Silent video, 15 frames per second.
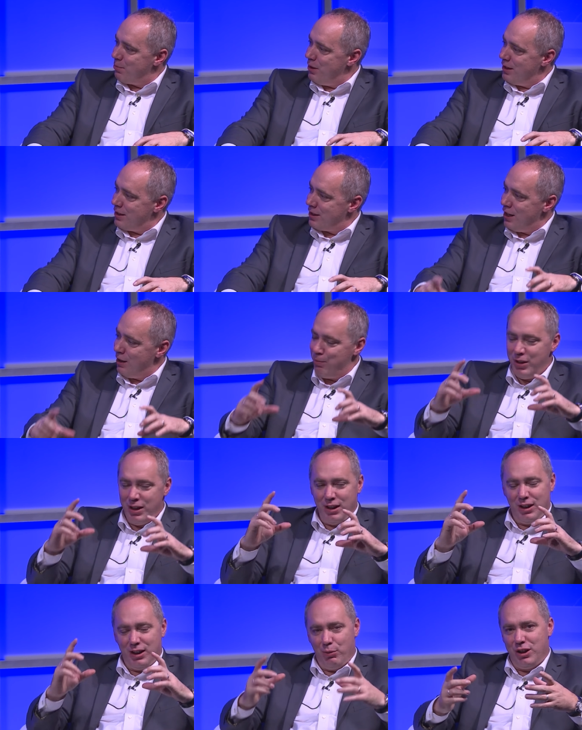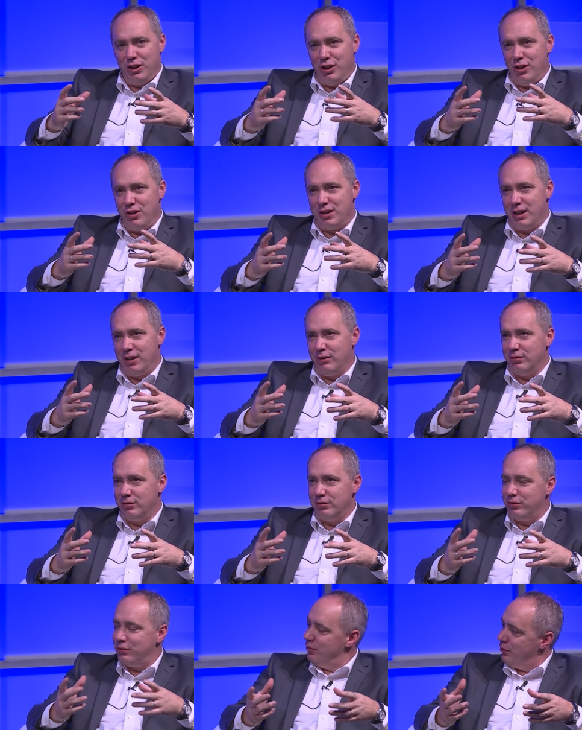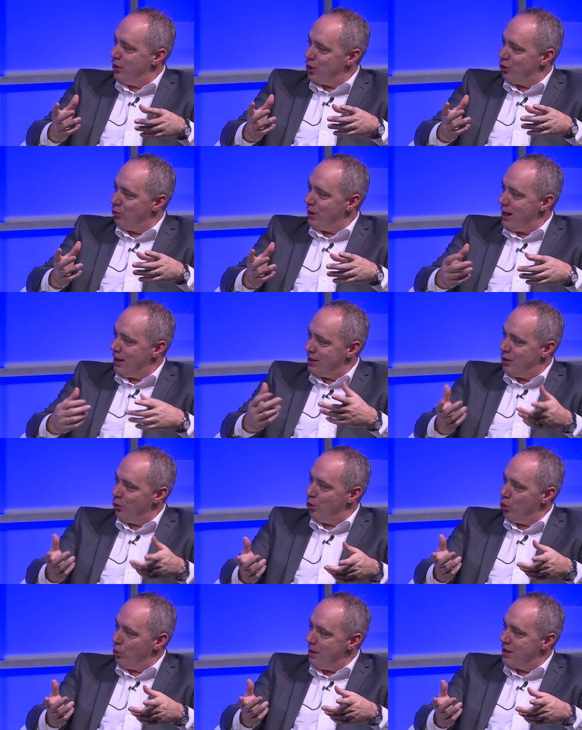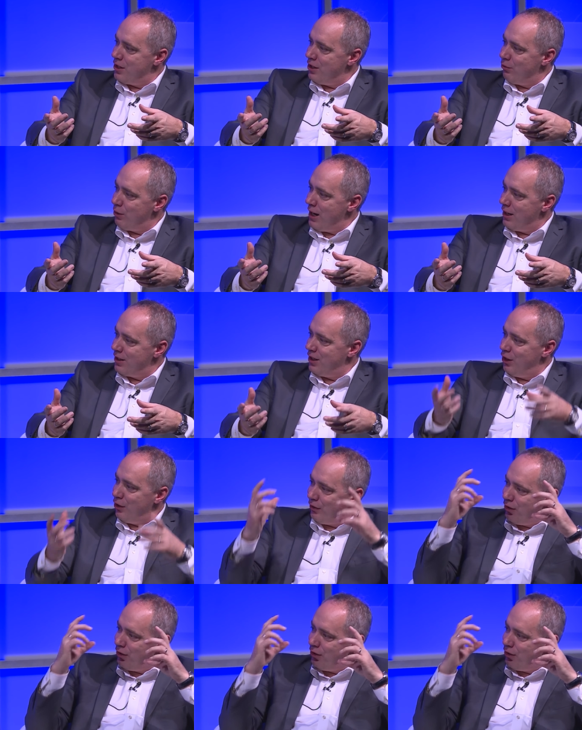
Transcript: But, um, you know, when you're using virtual reality or augmented reality, you,